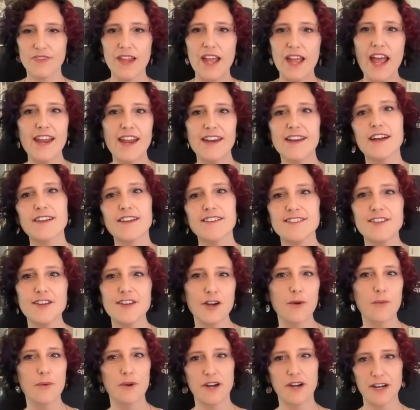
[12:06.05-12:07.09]
Hey, next
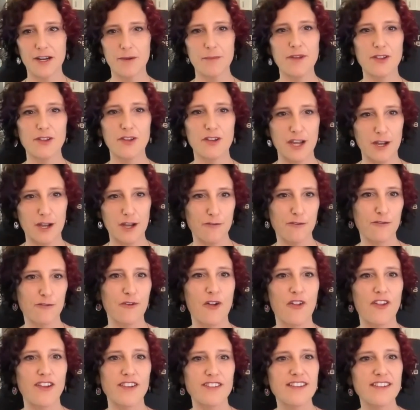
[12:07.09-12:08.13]
year we're going to be looking for
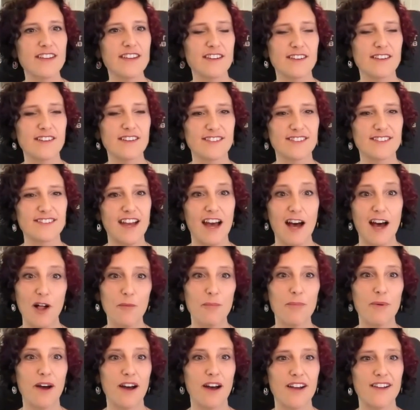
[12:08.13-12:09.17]
volunteers to
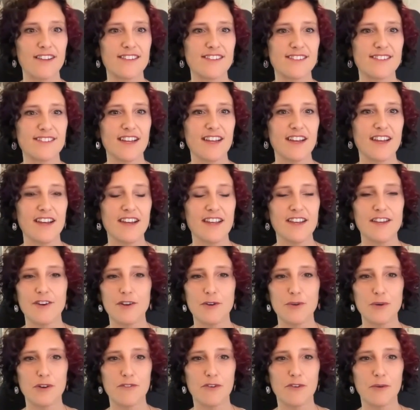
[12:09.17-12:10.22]
help us, you know,
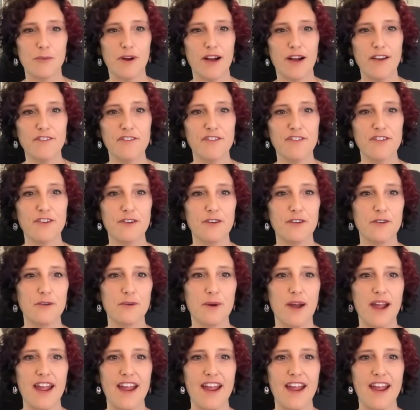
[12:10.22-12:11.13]
whoever wants to.